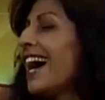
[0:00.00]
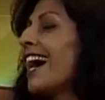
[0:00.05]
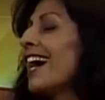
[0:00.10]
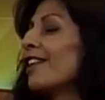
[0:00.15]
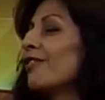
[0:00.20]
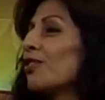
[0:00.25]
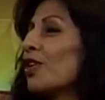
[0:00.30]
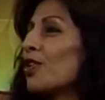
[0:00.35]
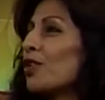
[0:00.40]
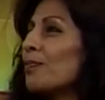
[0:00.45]

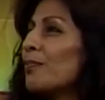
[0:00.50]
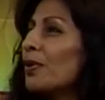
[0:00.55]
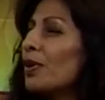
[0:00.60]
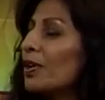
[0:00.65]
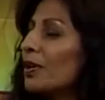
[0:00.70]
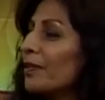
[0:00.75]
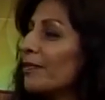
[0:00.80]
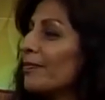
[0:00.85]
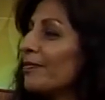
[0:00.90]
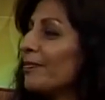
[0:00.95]
I Why wrote a
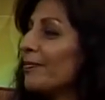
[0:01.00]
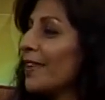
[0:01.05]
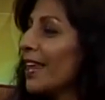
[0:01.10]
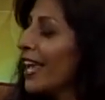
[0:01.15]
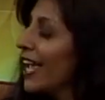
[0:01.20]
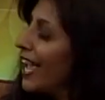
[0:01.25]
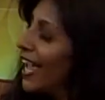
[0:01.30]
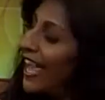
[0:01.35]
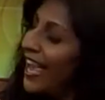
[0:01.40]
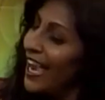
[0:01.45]
book. Why did you decide to
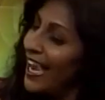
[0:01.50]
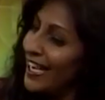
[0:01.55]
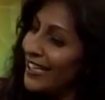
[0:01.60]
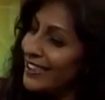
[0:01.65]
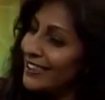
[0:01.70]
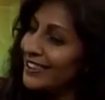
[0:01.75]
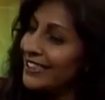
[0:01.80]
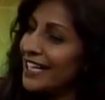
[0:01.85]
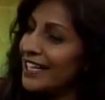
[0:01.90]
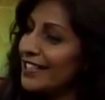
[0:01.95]
share this? I
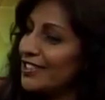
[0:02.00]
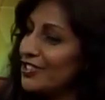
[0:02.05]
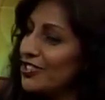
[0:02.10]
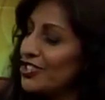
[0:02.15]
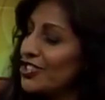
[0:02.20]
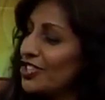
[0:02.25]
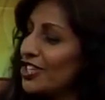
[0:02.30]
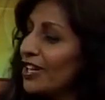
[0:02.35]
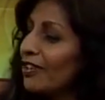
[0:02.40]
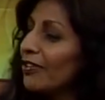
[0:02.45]
decided
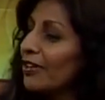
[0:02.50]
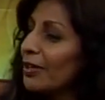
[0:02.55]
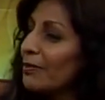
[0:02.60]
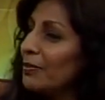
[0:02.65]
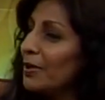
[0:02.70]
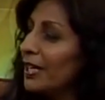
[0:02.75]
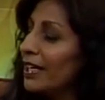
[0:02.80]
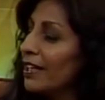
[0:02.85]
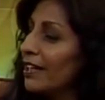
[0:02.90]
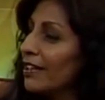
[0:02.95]
to share it
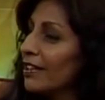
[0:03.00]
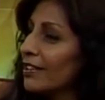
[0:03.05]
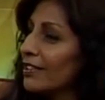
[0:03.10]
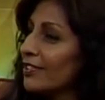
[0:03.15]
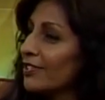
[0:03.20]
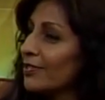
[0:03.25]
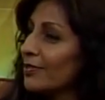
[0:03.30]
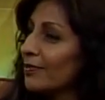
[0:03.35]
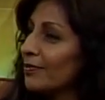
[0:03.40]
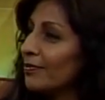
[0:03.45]

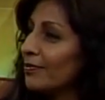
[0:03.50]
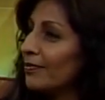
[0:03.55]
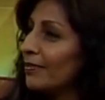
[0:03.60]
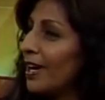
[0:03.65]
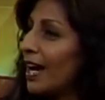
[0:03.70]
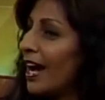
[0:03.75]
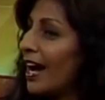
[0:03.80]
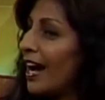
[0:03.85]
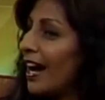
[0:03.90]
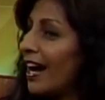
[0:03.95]
because oh,
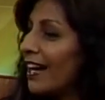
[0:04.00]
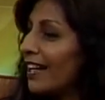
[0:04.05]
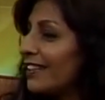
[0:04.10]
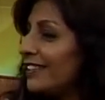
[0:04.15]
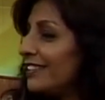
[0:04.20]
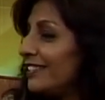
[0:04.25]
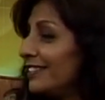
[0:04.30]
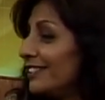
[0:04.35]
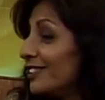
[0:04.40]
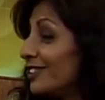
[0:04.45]

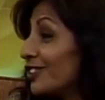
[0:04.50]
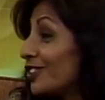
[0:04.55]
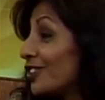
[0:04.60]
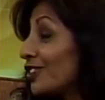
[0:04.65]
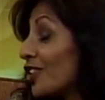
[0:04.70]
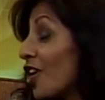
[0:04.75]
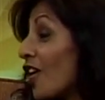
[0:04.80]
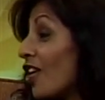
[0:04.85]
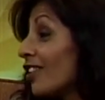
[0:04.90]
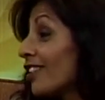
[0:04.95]
I
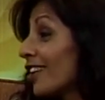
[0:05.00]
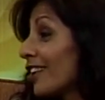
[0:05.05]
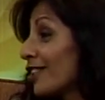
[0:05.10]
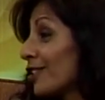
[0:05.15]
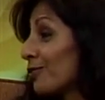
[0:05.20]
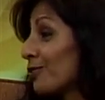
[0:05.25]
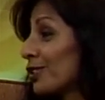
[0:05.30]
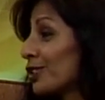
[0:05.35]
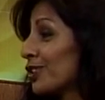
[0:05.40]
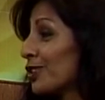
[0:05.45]
saw right
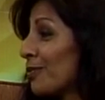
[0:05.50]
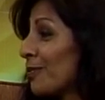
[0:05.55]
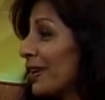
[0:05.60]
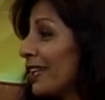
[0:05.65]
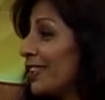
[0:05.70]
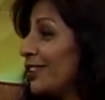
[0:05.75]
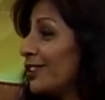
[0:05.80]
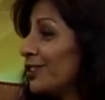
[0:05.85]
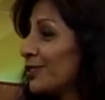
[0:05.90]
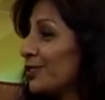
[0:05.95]
that there were so
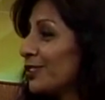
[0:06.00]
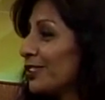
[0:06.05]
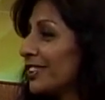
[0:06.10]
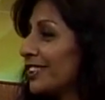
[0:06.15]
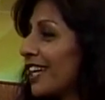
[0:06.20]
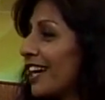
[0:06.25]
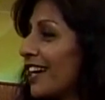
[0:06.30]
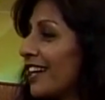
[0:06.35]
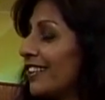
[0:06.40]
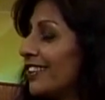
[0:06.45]
many
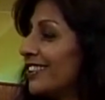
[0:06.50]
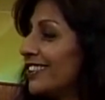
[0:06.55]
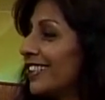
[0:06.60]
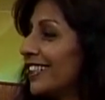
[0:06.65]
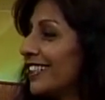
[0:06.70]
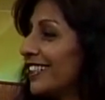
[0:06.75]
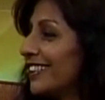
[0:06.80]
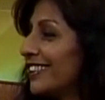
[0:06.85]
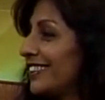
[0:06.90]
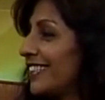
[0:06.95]
suicides,
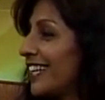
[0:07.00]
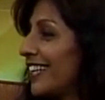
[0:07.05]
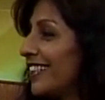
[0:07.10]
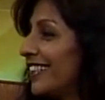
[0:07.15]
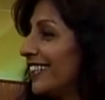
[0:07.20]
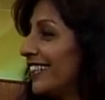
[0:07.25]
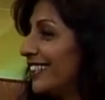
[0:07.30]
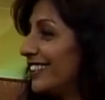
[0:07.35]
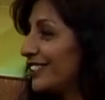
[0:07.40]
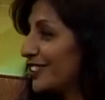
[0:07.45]
and I
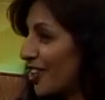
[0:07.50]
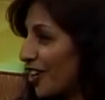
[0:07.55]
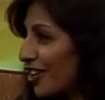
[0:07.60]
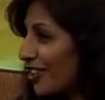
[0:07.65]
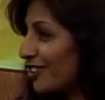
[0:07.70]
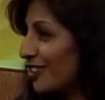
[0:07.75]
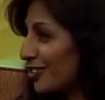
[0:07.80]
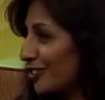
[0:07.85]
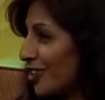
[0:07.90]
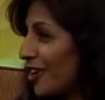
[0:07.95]
said, it's got
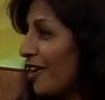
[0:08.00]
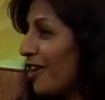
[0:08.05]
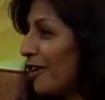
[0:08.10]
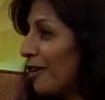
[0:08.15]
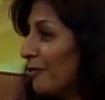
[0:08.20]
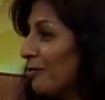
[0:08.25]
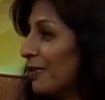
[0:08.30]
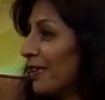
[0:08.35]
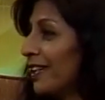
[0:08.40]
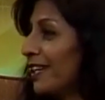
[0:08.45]
to
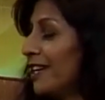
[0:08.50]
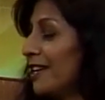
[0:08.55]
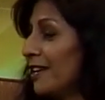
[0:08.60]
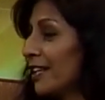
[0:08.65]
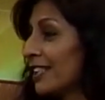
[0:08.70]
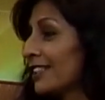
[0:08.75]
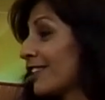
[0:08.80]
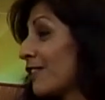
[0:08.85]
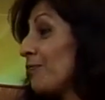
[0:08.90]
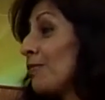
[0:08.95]
stop. Because mm-hmm.